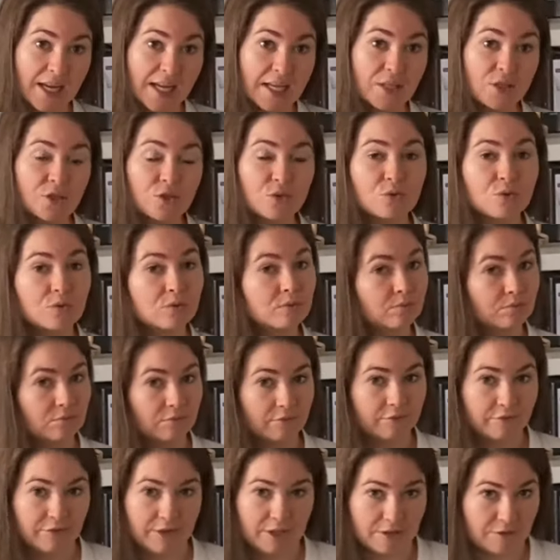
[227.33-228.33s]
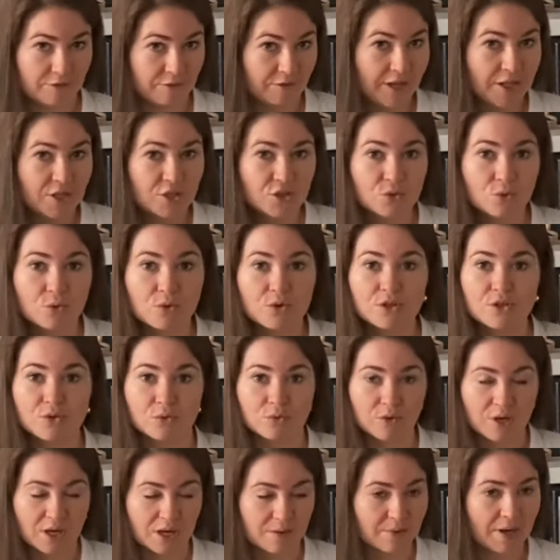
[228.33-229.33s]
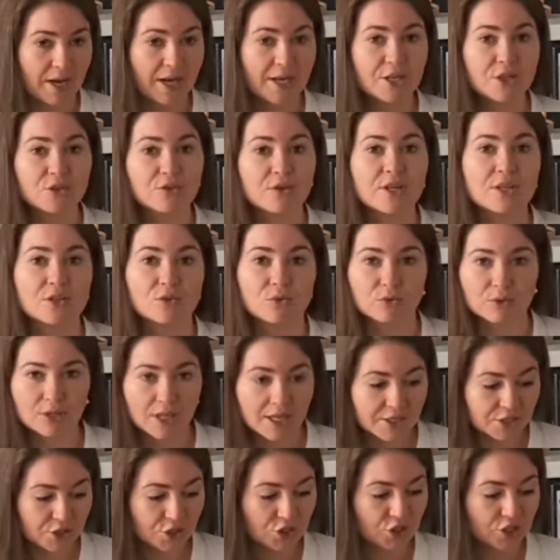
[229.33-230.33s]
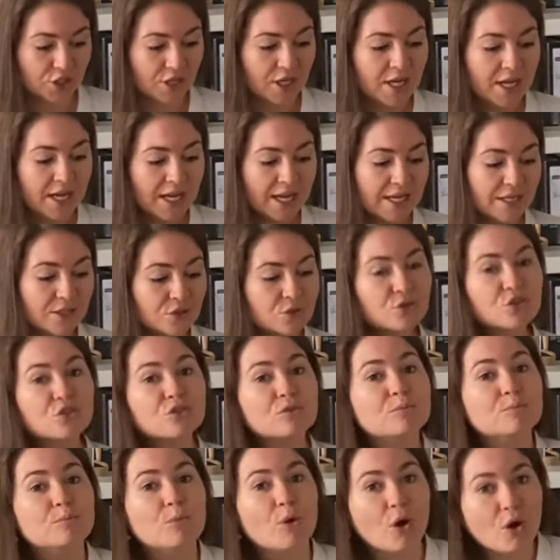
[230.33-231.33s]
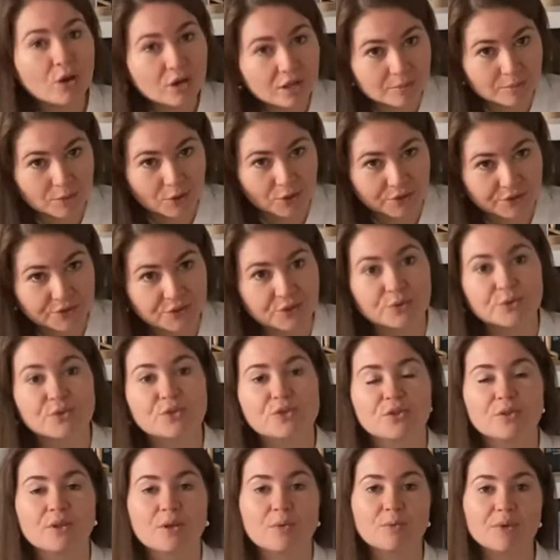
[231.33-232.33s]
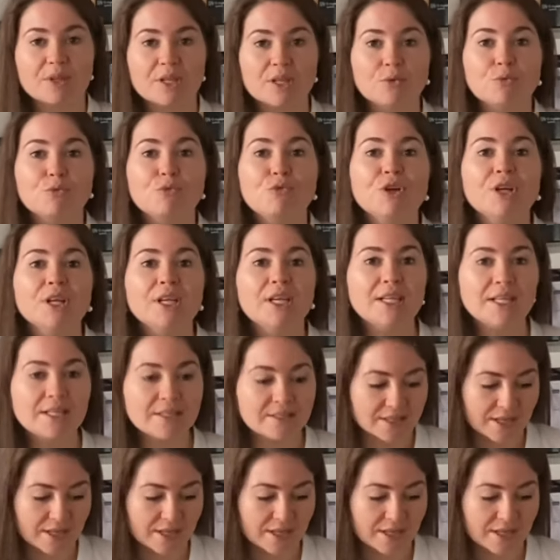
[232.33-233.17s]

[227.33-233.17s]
in the fat stores or carbohydrates or glycogen, into smaller molecules so that we can release